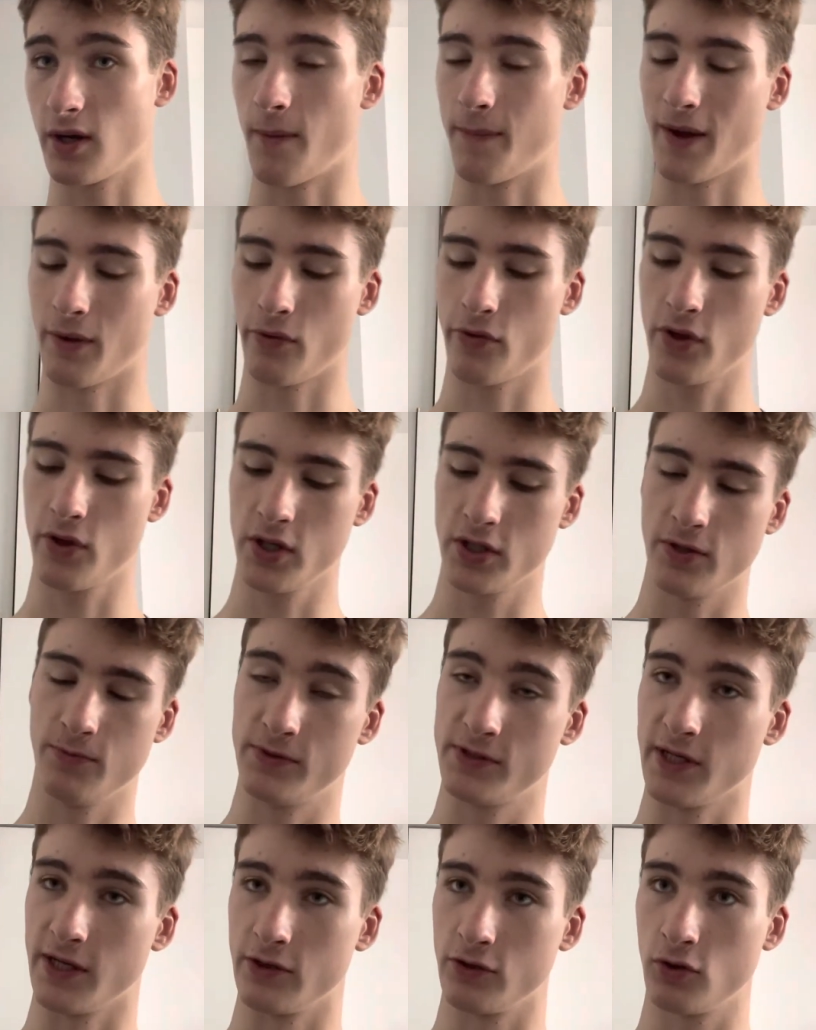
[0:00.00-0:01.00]
about
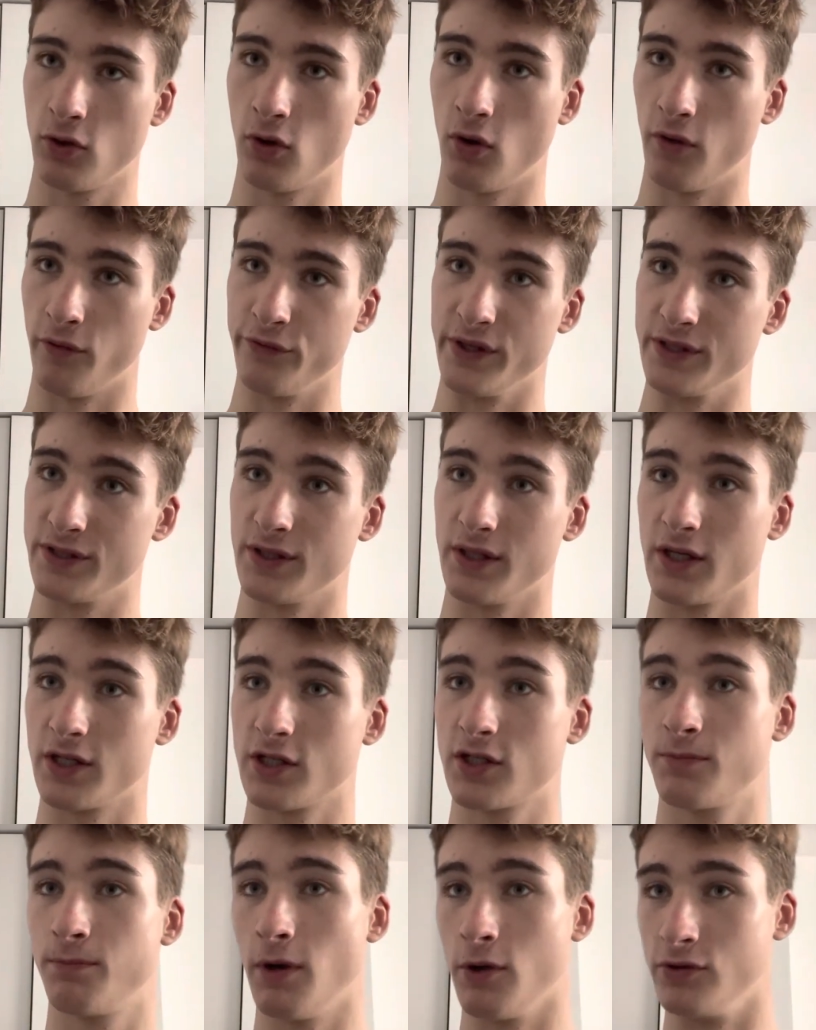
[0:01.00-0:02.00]
30% of this
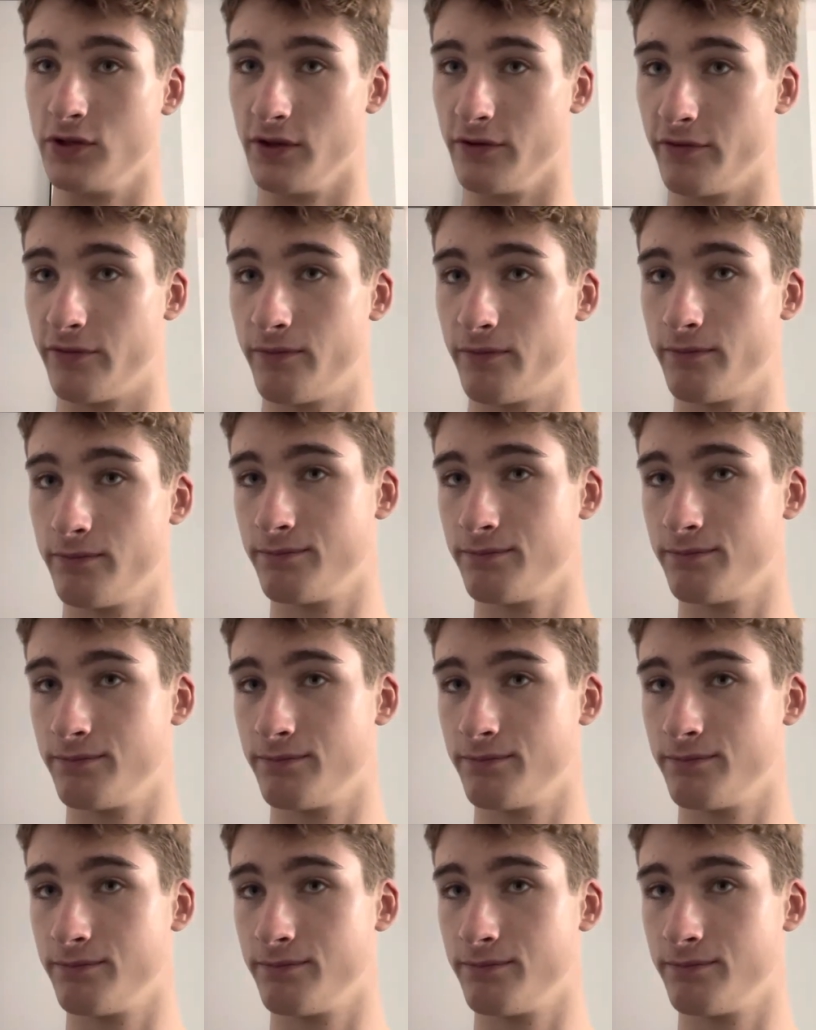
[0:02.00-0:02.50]
explosive